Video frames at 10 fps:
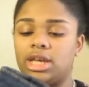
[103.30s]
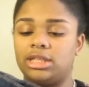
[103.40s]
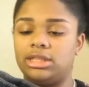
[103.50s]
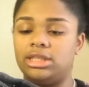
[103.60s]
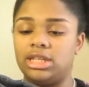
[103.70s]
Like,
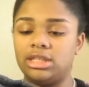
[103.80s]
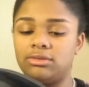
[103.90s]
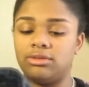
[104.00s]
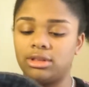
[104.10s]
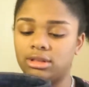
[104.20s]

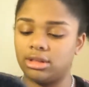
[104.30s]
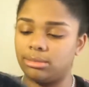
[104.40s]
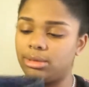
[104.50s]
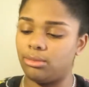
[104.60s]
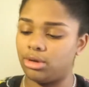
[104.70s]
these feel a
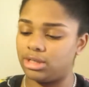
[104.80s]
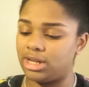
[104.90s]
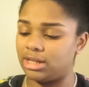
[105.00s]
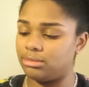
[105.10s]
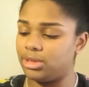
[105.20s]
little bit more
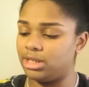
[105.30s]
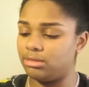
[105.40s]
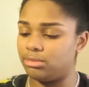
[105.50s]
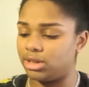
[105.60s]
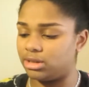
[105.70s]
denim
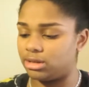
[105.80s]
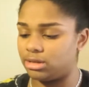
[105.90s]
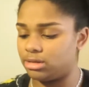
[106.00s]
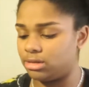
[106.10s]
but...